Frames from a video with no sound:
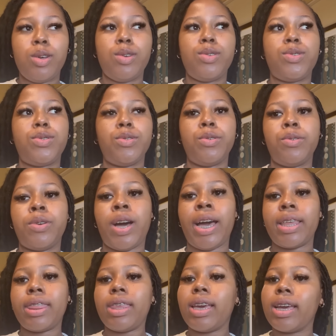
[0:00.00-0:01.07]
So I
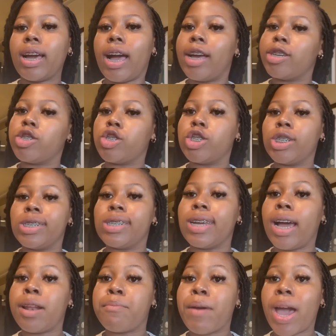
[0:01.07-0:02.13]
think I should
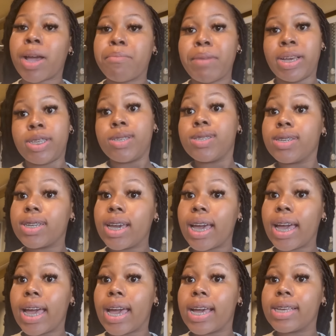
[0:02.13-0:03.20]
unpack my
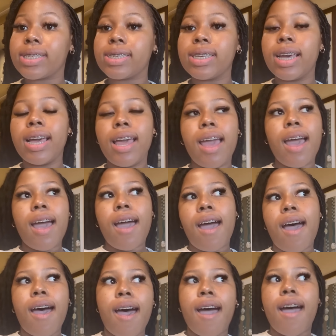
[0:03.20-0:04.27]
suitcase
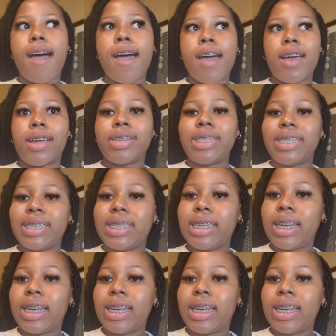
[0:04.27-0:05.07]
and